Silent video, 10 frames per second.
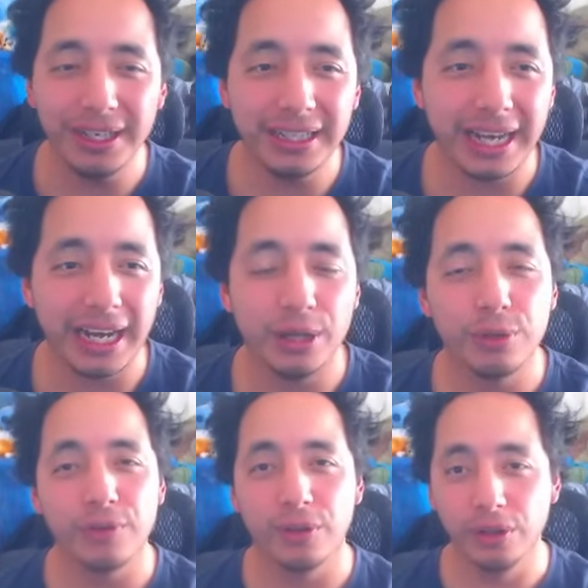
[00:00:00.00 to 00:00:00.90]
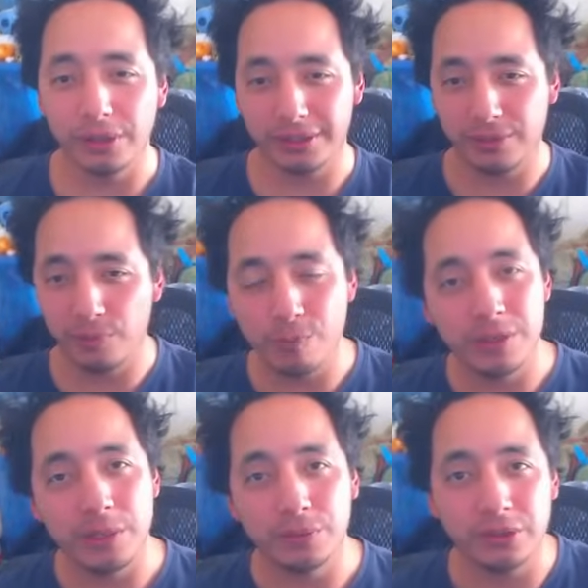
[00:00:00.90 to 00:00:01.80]
that I overlooked
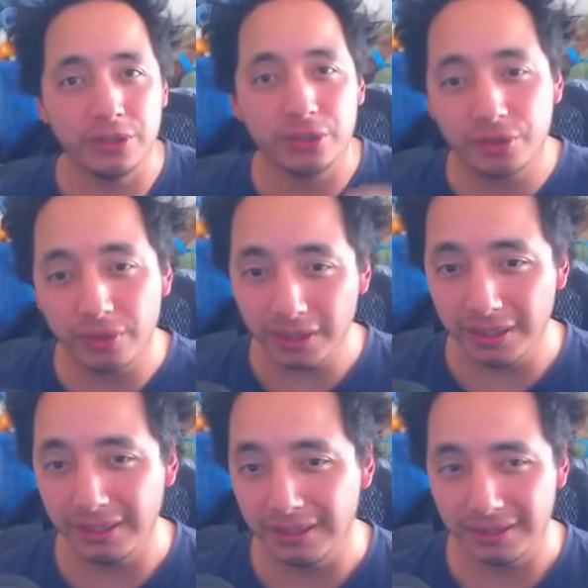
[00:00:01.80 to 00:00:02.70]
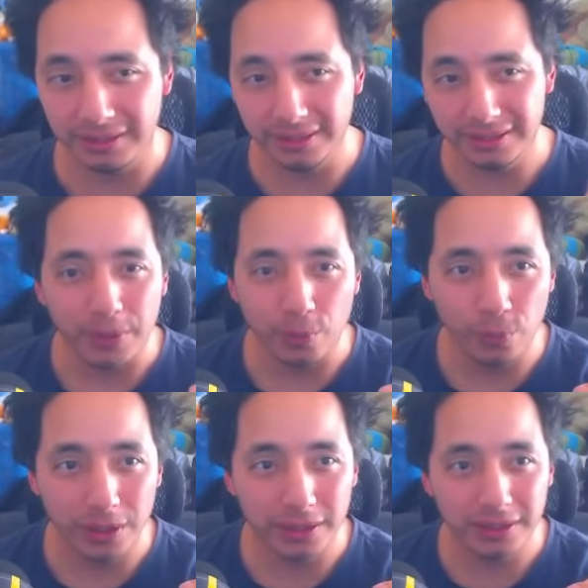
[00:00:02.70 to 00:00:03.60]
when I was constructing this list
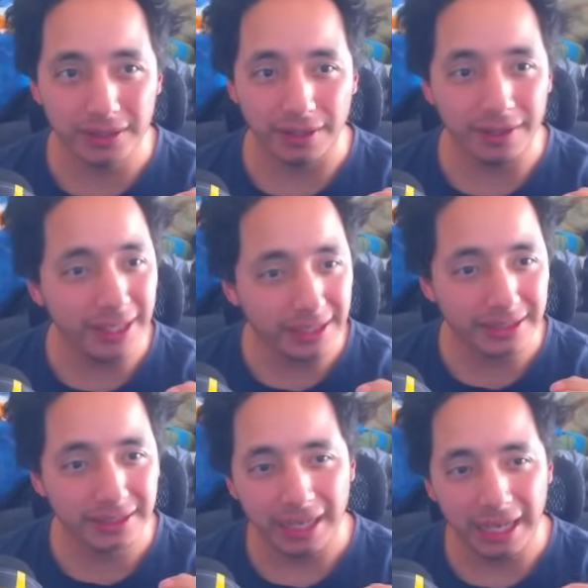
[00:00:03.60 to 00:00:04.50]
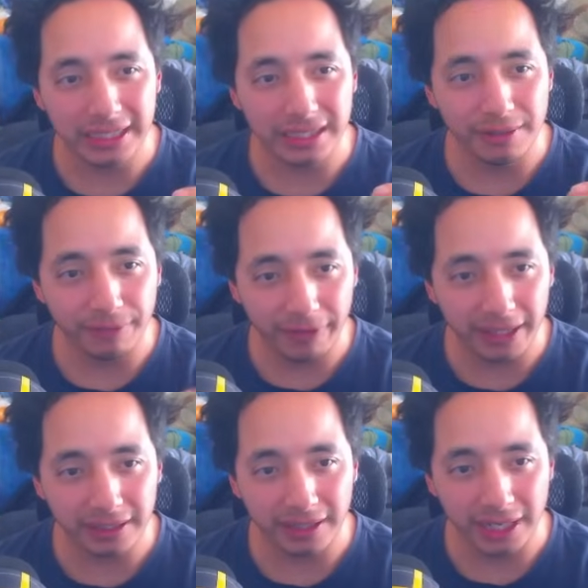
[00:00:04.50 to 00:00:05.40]
was this has an
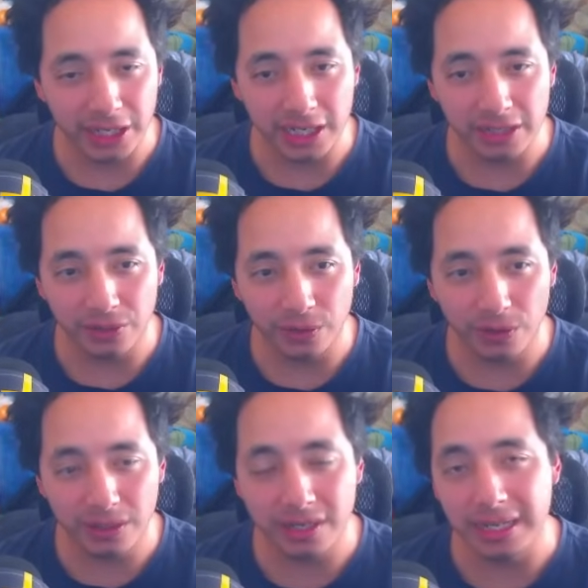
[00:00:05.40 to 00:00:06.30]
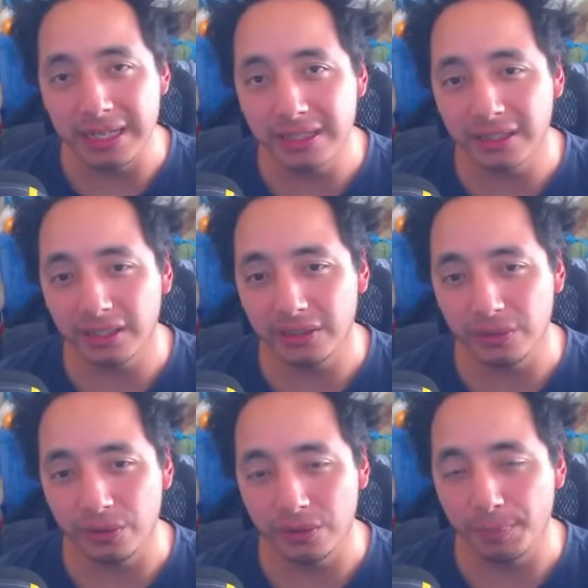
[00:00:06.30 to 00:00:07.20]
effect that you can turn an insect
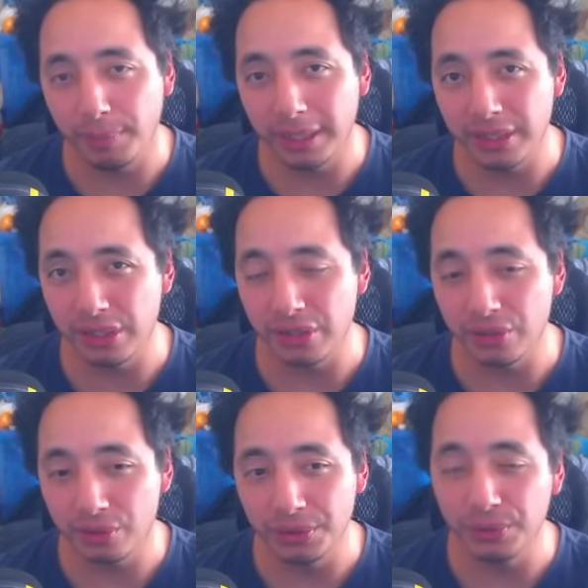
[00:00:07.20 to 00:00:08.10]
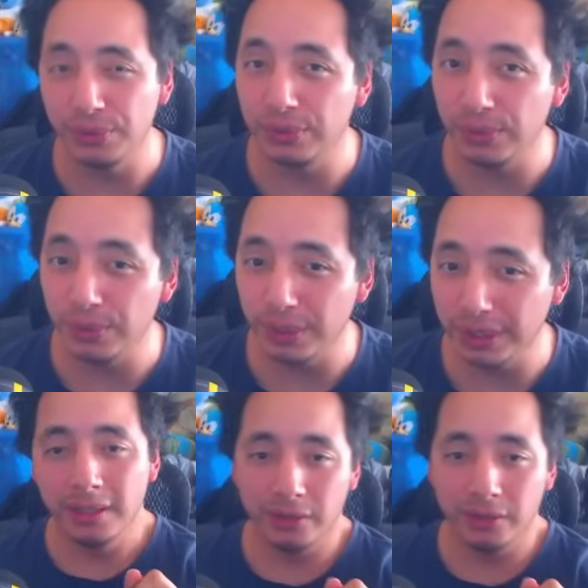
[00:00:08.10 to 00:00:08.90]
or a plant you control into a tuner.